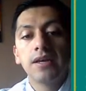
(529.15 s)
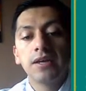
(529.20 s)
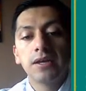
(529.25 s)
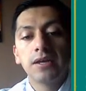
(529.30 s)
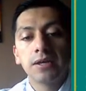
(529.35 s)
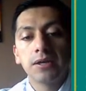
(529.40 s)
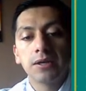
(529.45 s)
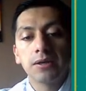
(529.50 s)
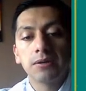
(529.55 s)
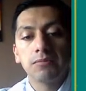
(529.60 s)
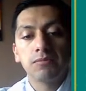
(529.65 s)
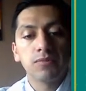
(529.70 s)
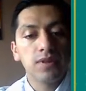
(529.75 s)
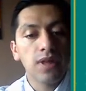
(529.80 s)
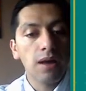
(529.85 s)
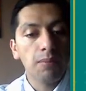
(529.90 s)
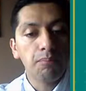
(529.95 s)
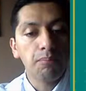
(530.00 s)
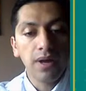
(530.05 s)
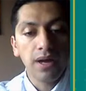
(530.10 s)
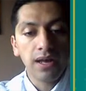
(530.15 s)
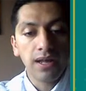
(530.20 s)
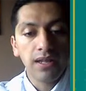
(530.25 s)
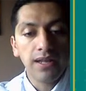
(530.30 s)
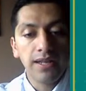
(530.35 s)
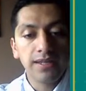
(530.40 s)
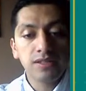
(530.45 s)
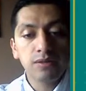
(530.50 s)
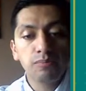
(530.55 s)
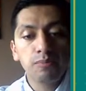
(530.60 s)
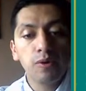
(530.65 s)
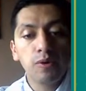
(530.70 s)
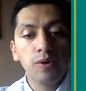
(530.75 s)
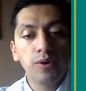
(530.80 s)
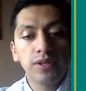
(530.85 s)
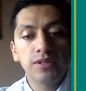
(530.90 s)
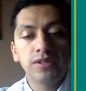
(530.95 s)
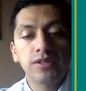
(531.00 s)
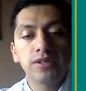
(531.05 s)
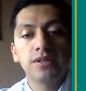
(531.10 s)
a laser
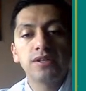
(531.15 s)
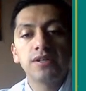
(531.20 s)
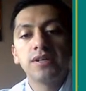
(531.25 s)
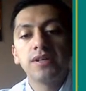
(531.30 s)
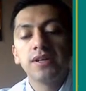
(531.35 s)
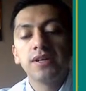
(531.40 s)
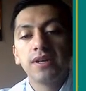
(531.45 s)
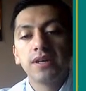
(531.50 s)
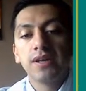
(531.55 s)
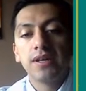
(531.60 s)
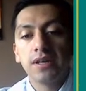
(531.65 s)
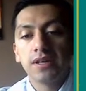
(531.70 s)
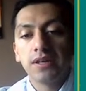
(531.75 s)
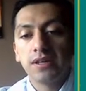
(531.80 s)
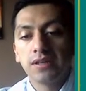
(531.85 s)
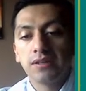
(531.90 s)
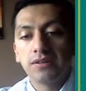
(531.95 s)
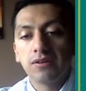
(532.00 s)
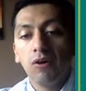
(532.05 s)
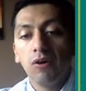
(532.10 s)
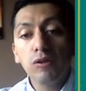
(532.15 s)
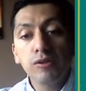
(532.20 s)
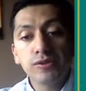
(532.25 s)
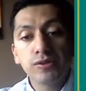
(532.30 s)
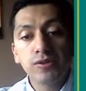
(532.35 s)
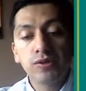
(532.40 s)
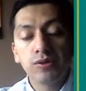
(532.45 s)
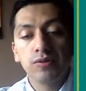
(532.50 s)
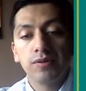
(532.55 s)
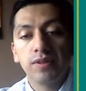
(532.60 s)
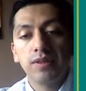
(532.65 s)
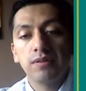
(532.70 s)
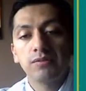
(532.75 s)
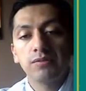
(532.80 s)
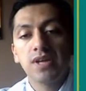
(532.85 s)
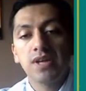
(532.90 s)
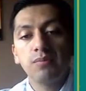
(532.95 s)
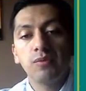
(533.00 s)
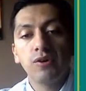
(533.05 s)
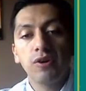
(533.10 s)
pointer, and also
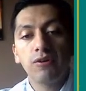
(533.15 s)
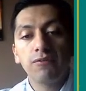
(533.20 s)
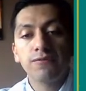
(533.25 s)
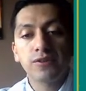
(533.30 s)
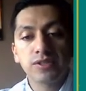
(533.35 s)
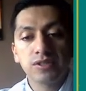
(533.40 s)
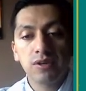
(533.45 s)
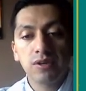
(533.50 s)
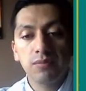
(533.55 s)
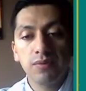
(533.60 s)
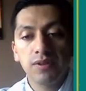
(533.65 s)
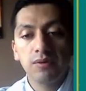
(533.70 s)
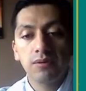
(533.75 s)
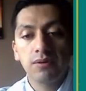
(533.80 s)
Jamboard offers the